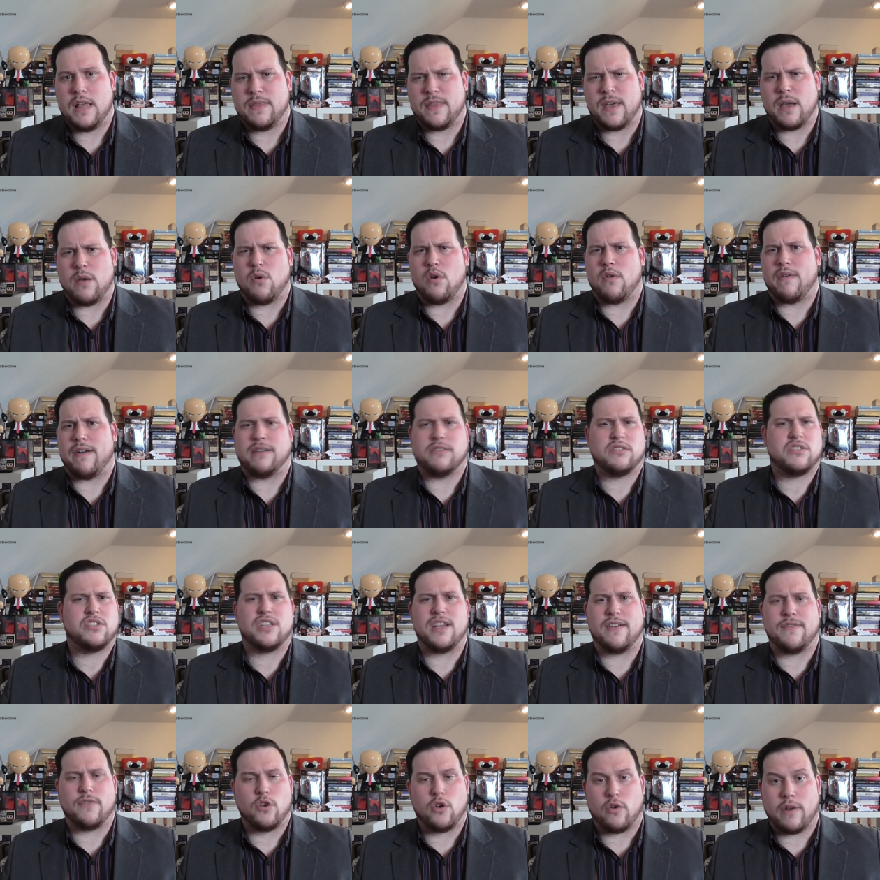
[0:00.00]
They were around
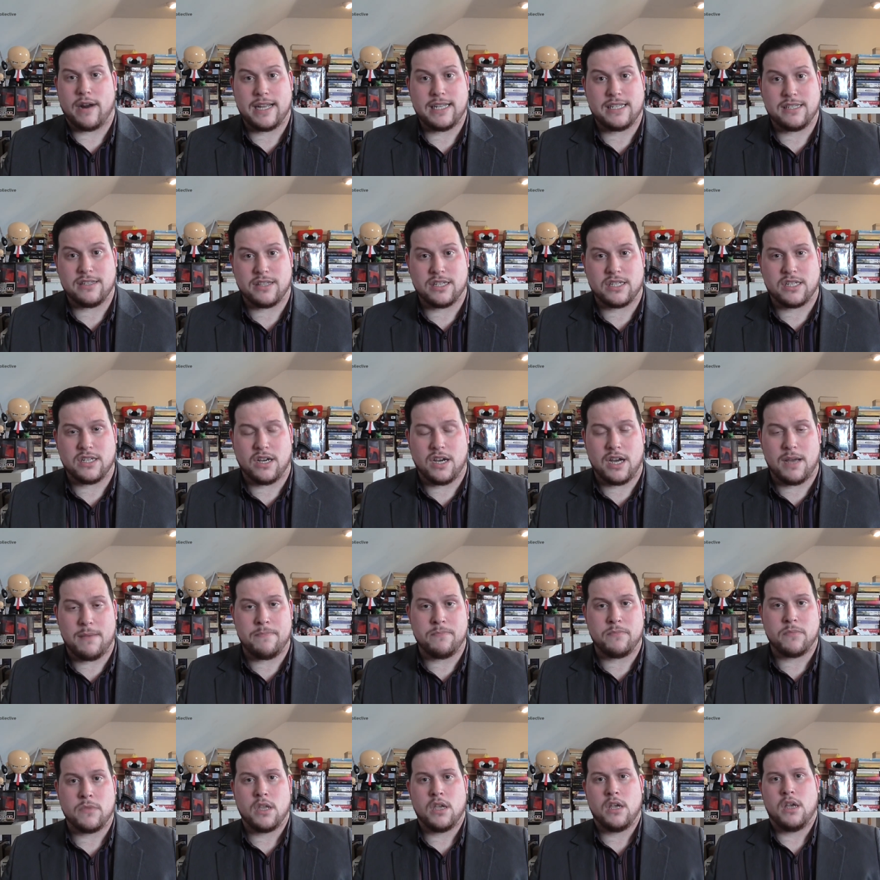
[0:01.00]
seven or eight at the
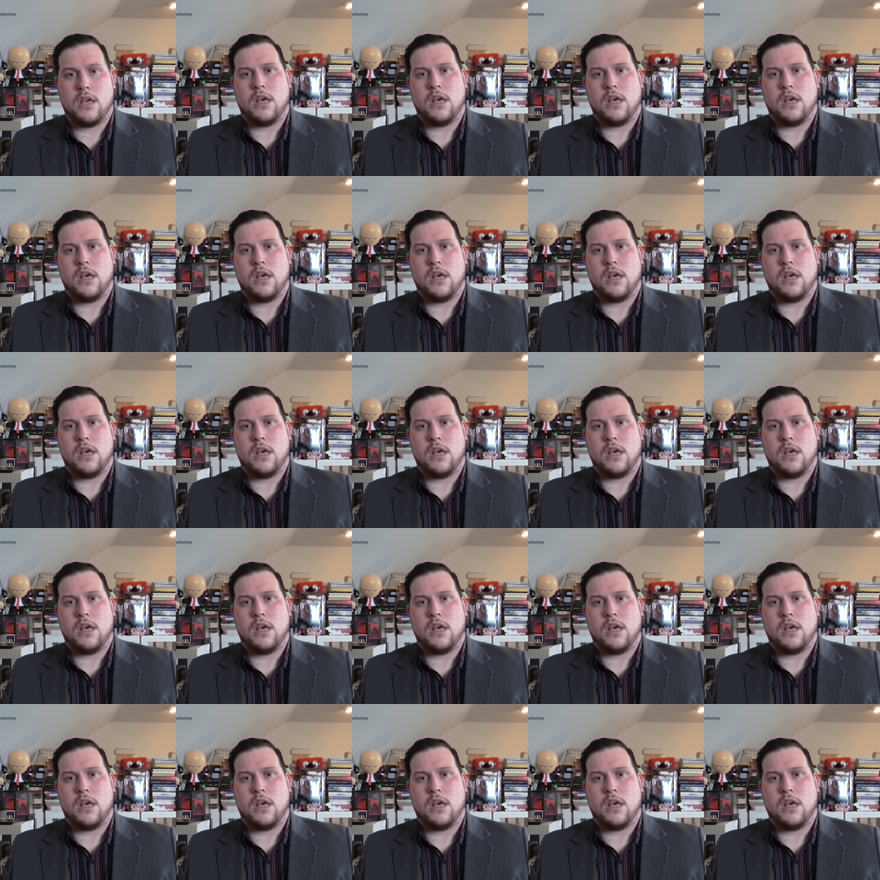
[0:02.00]
time.